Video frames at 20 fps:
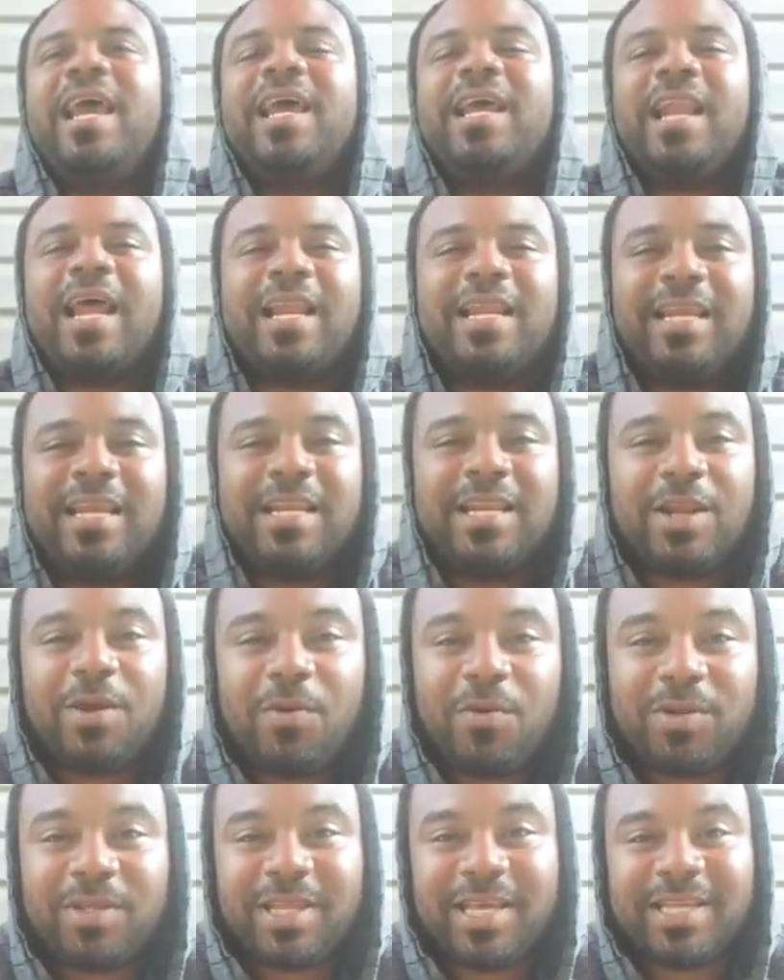And I didn't
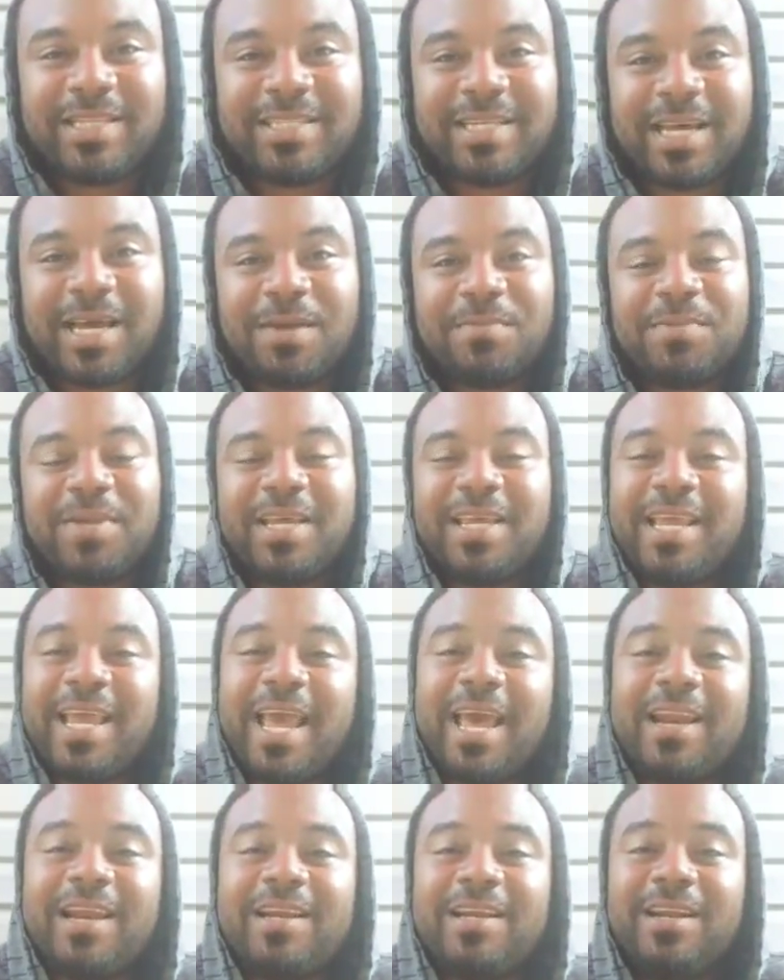know at that time that he
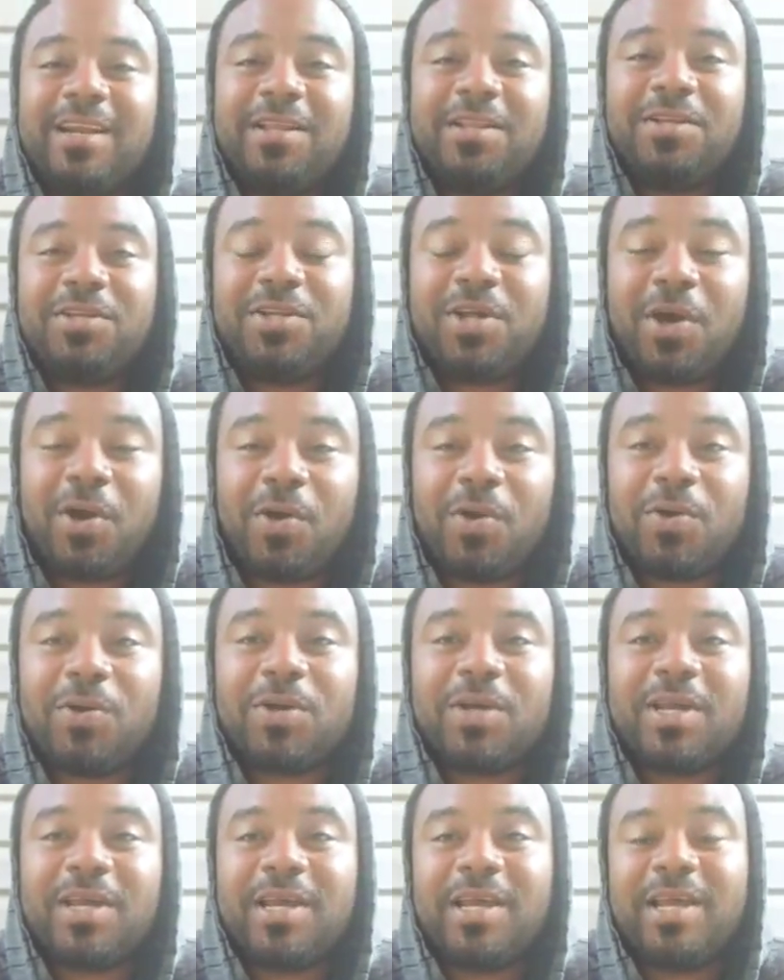had another
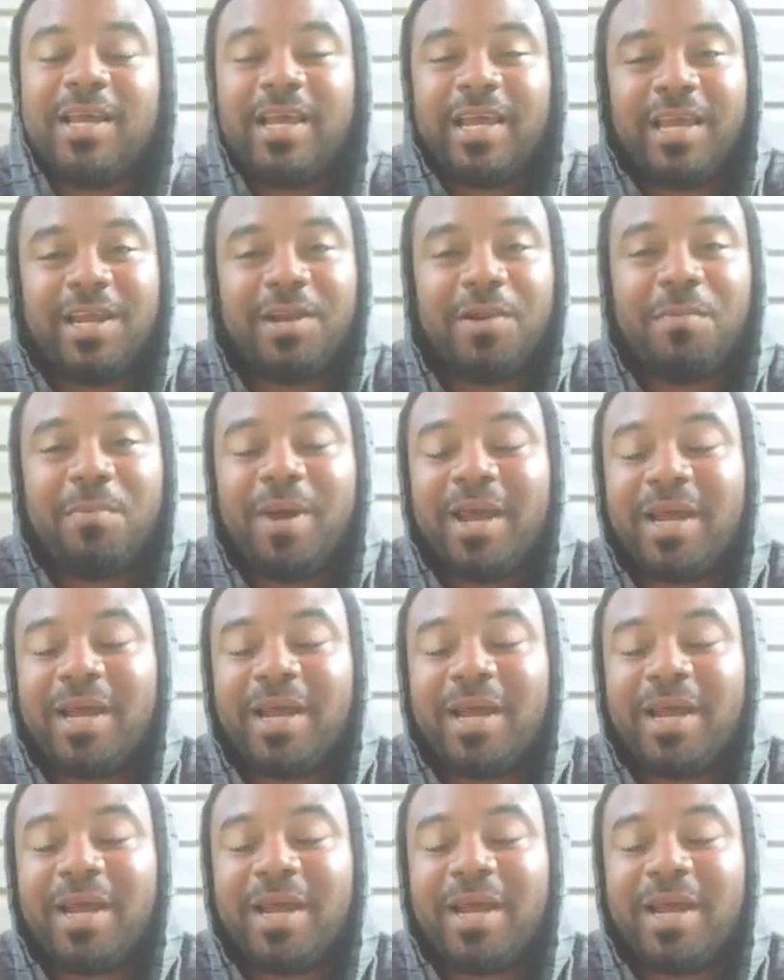dog in the